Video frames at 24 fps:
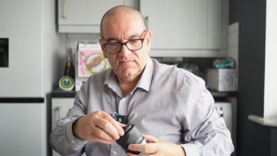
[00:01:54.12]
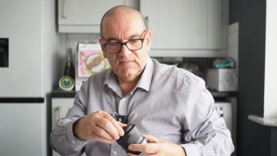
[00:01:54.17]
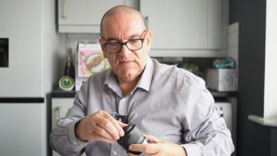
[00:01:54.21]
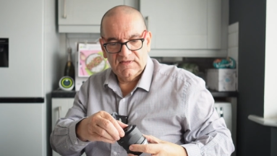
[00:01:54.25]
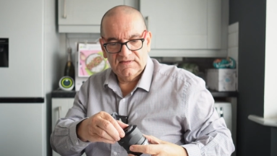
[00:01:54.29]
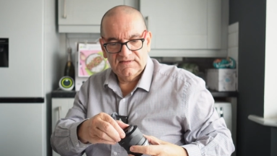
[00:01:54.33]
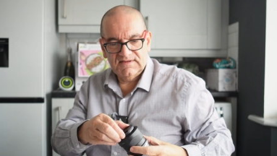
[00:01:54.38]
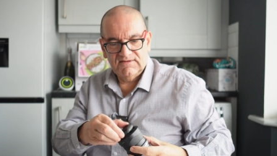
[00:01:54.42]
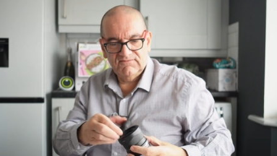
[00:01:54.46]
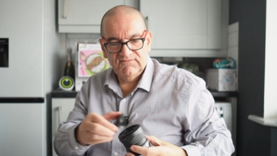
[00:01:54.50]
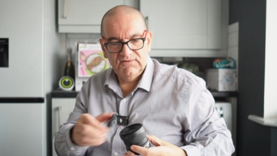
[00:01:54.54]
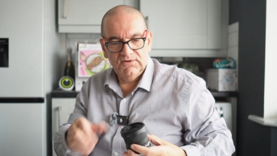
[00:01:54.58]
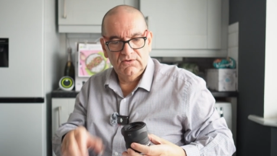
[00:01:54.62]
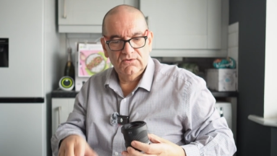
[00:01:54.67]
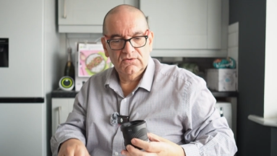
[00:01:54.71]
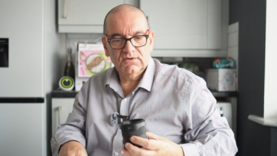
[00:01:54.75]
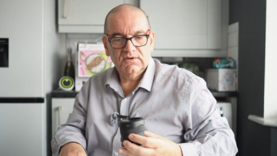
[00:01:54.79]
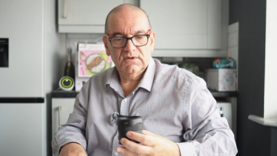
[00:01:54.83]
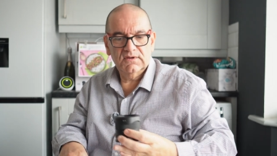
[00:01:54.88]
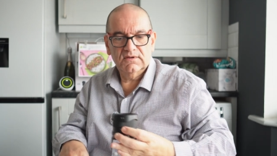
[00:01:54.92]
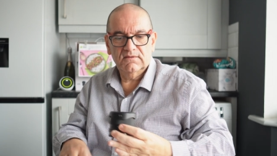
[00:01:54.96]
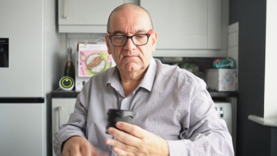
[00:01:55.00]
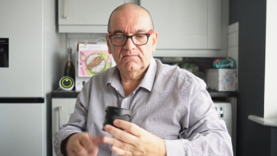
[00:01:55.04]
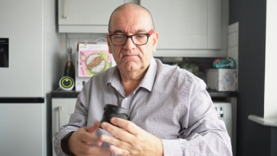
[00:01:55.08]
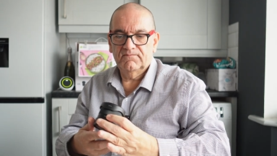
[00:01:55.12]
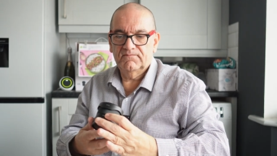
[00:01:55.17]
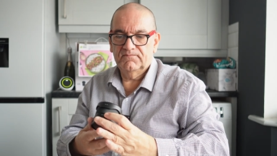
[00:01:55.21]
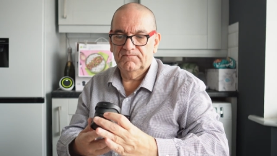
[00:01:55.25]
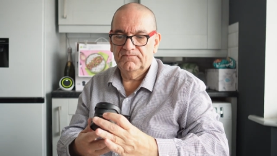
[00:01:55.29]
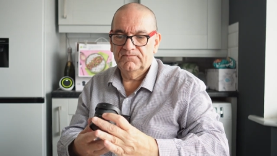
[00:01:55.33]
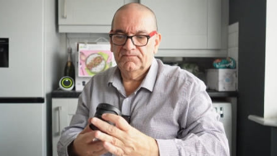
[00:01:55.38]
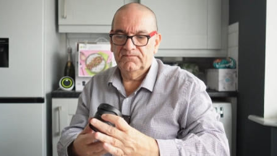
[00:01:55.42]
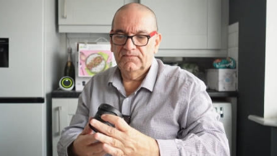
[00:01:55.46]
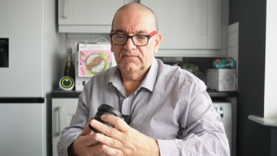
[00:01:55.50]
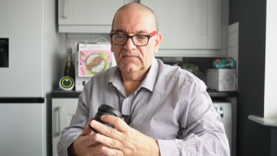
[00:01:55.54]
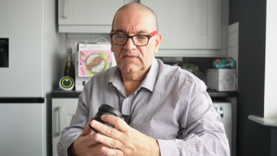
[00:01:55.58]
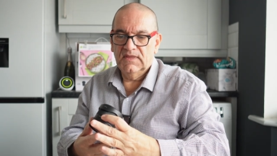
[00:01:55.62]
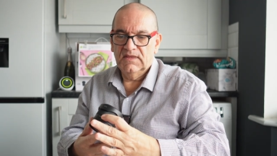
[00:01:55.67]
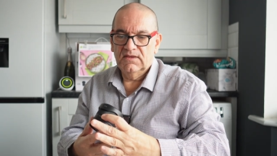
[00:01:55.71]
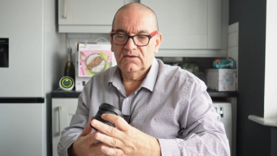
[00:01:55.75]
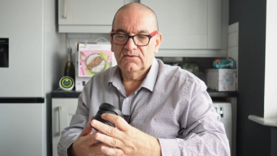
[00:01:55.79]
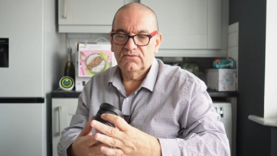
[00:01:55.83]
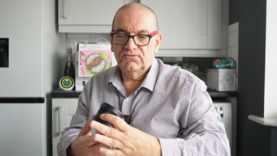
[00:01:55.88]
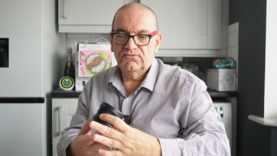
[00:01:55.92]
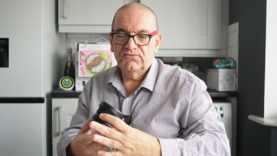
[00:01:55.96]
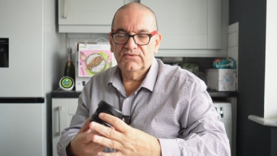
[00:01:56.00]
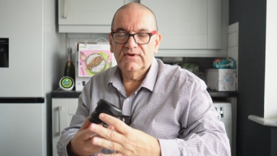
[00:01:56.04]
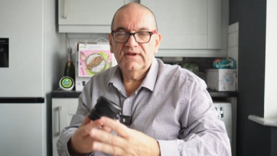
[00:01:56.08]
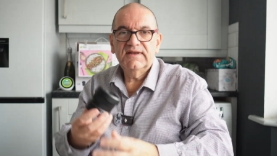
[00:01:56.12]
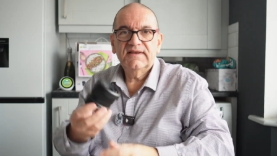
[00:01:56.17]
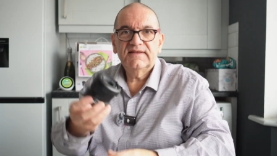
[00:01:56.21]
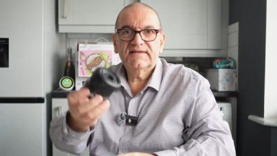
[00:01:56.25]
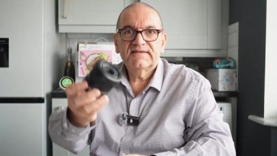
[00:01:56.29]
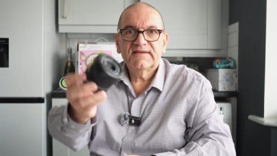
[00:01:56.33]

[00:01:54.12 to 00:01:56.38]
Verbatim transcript: Let's have a look really